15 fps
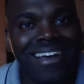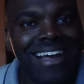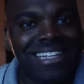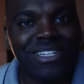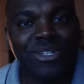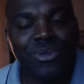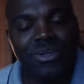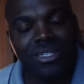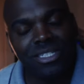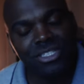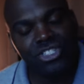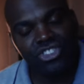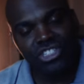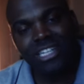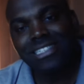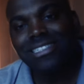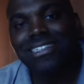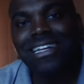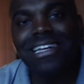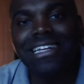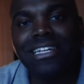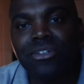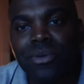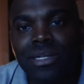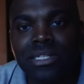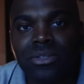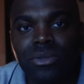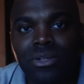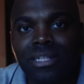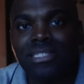How's it going? This is Jason, aka Direct
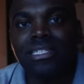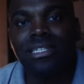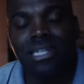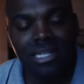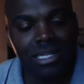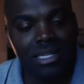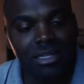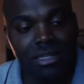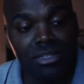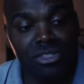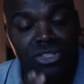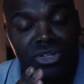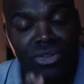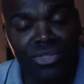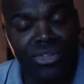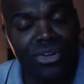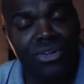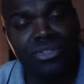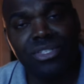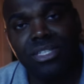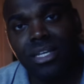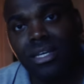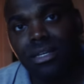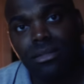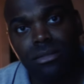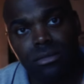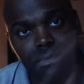Nola, and today is Thursday,